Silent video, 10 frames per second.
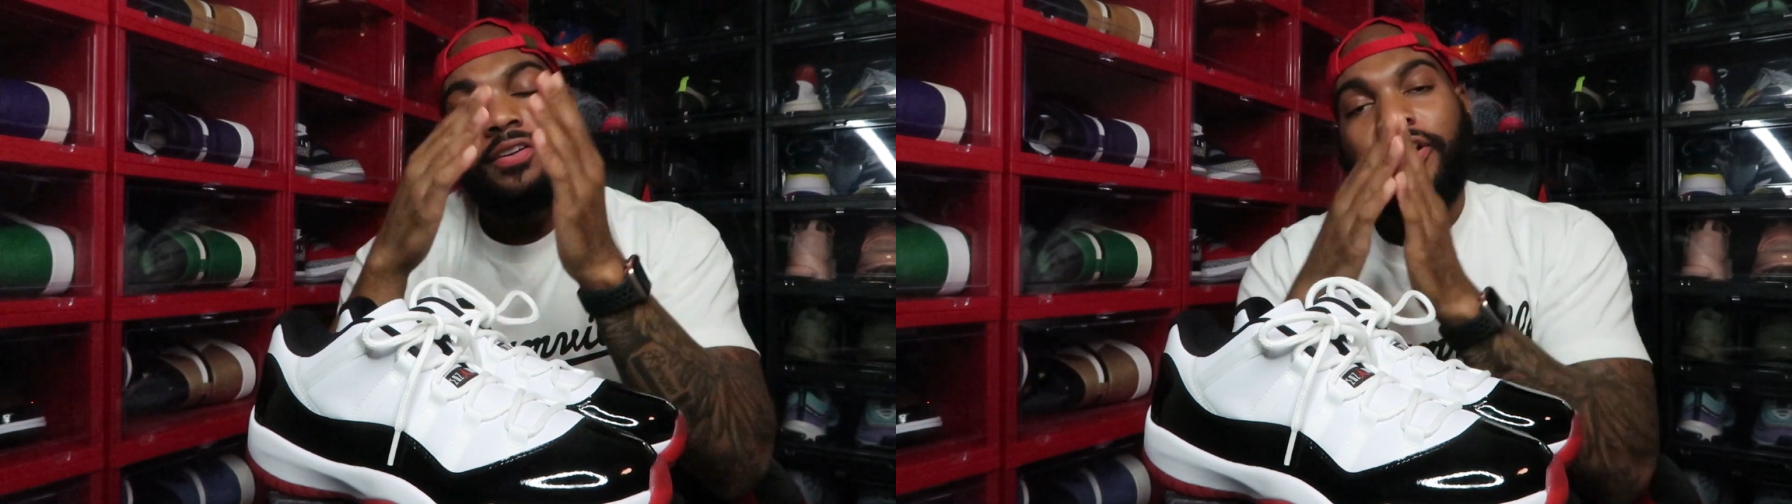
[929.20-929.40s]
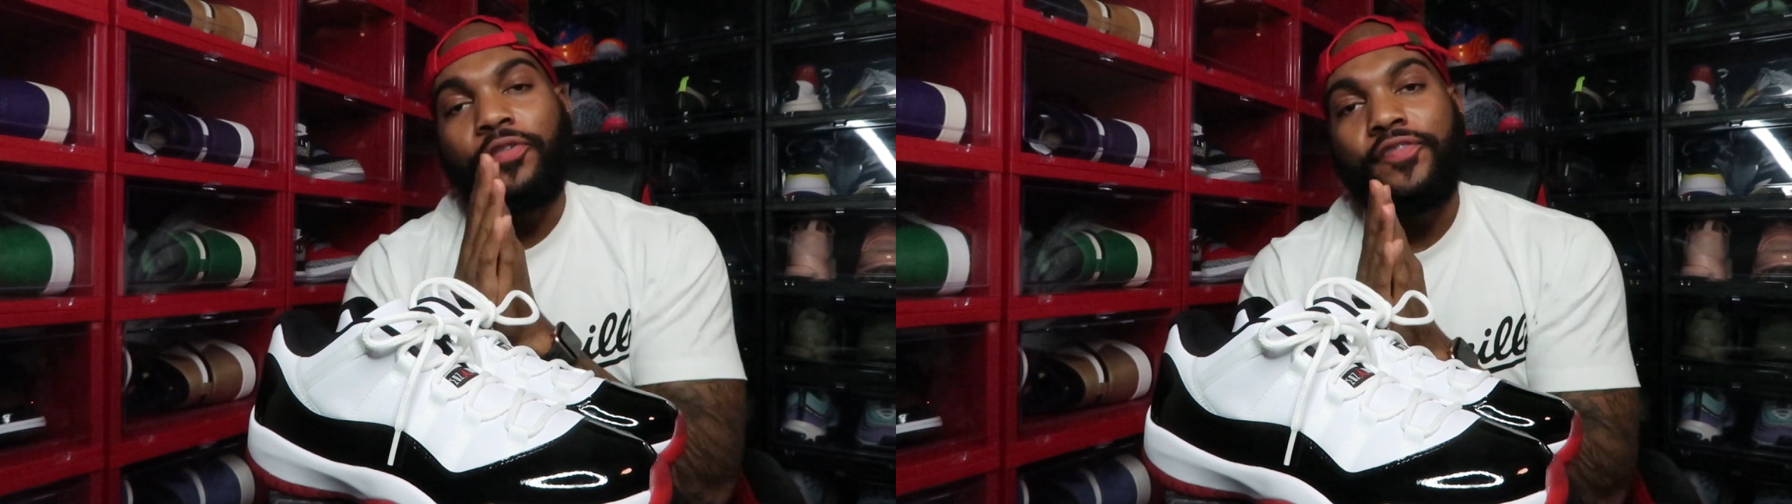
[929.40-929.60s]

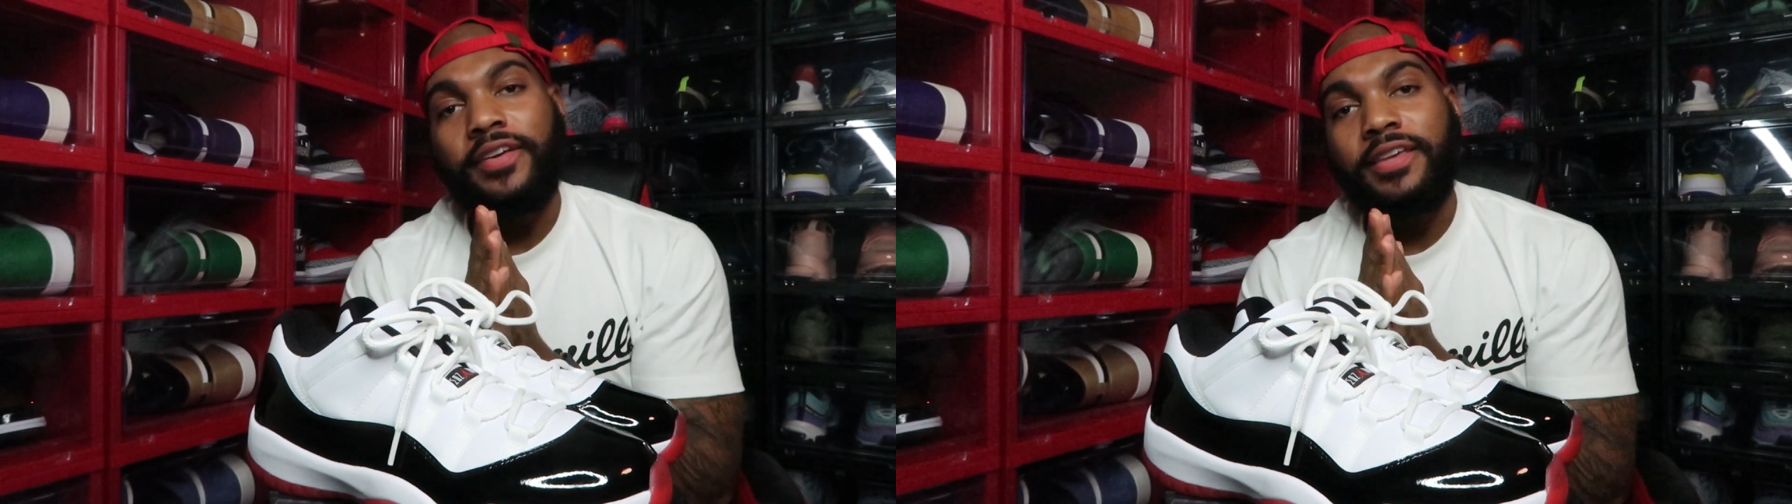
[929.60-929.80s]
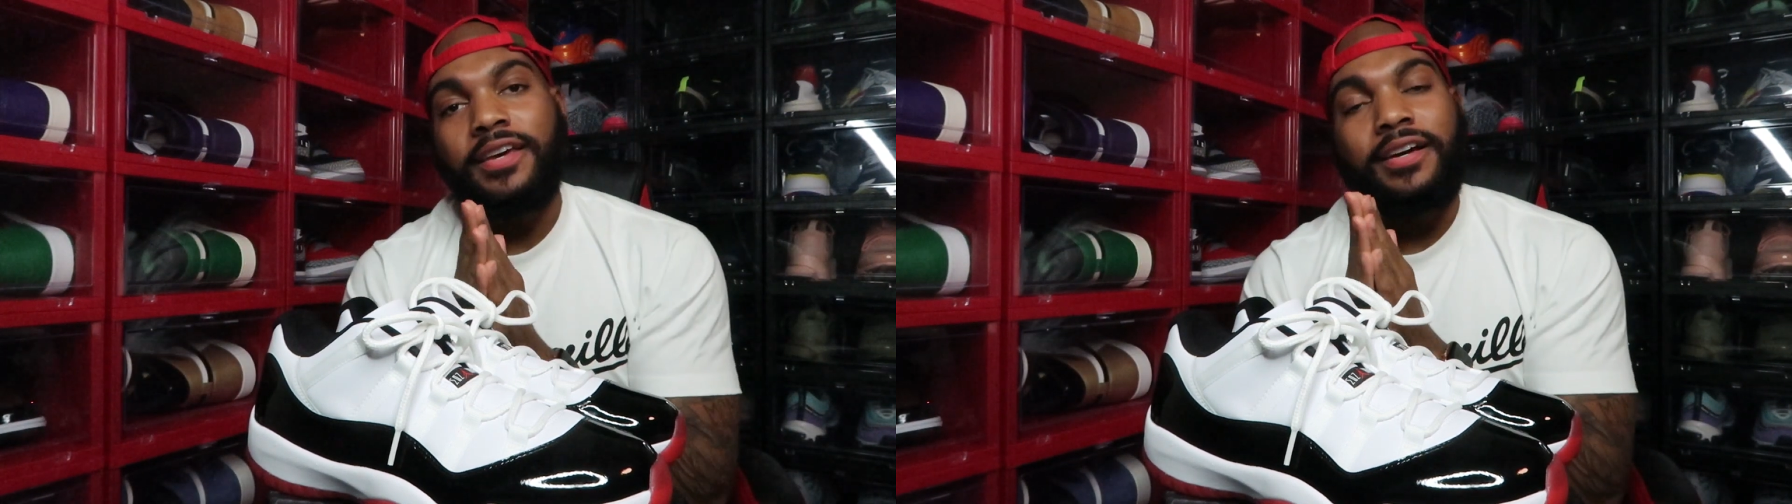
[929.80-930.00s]
don't
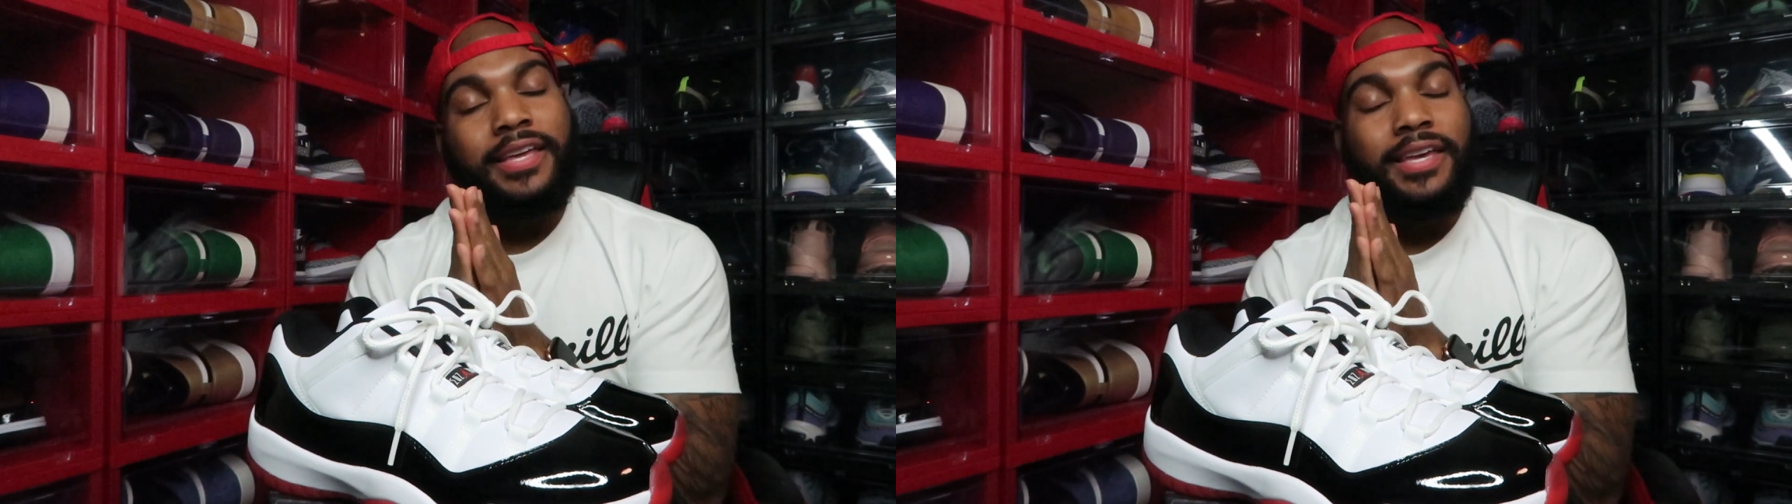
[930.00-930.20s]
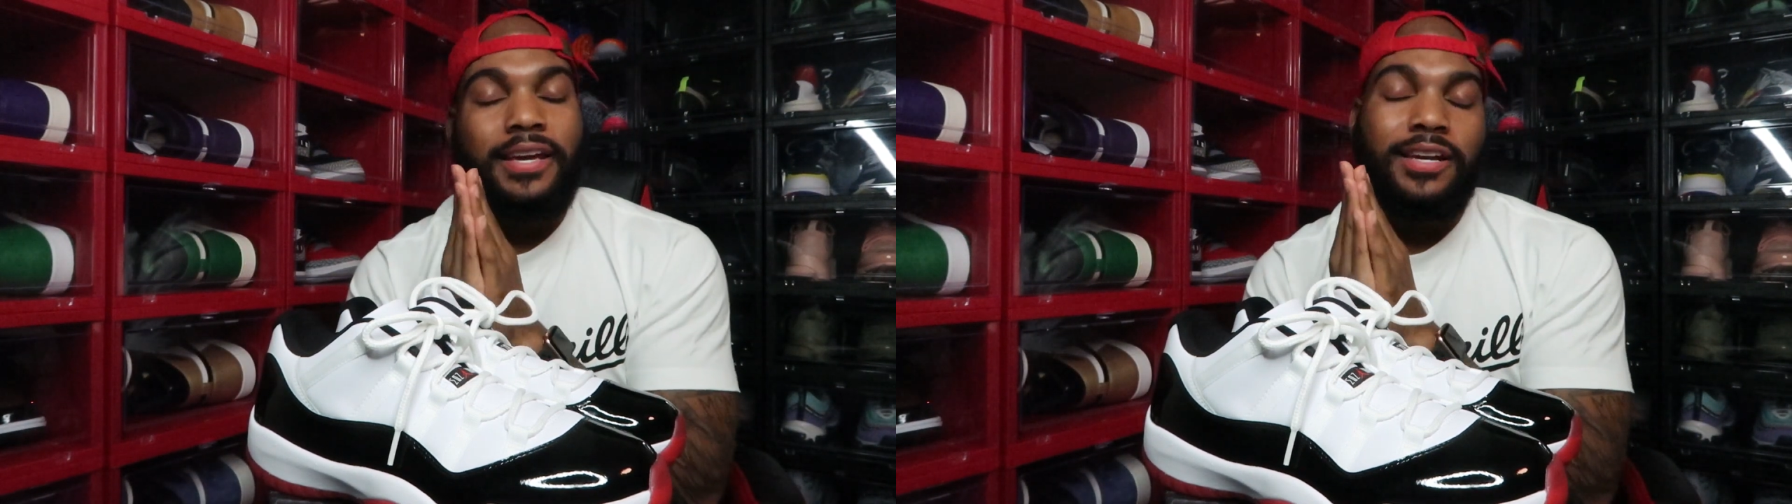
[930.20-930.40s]
forget,
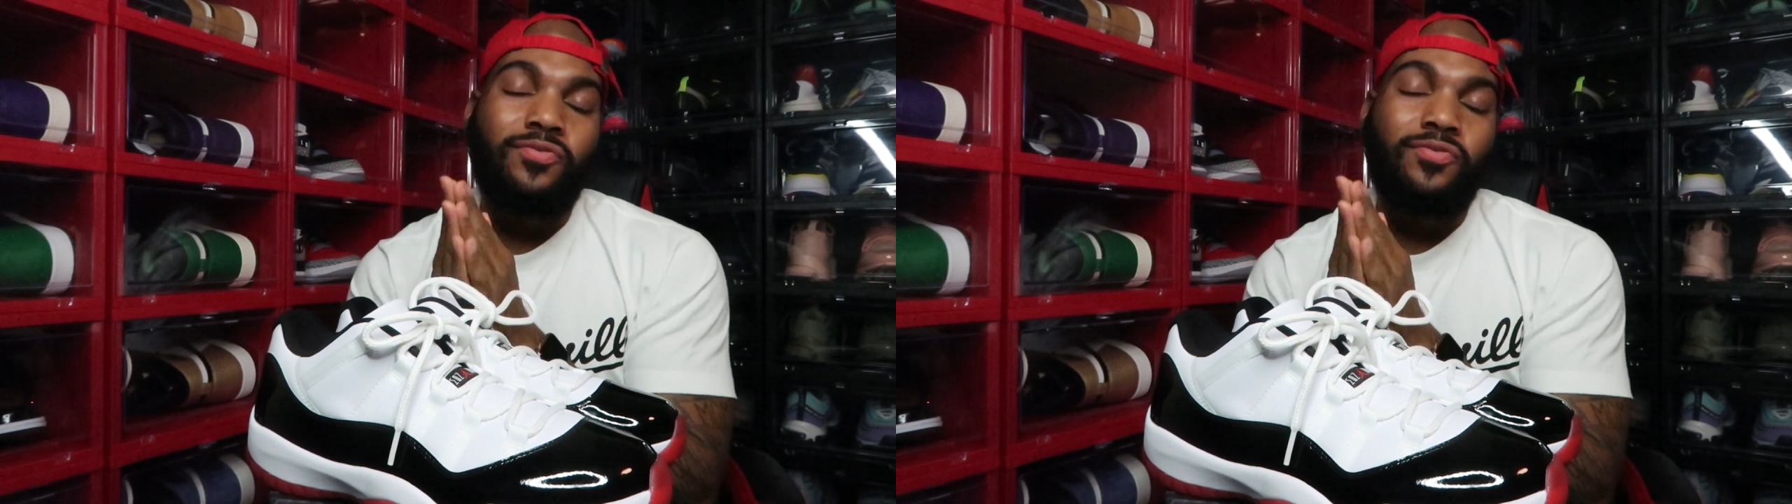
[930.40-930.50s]
again,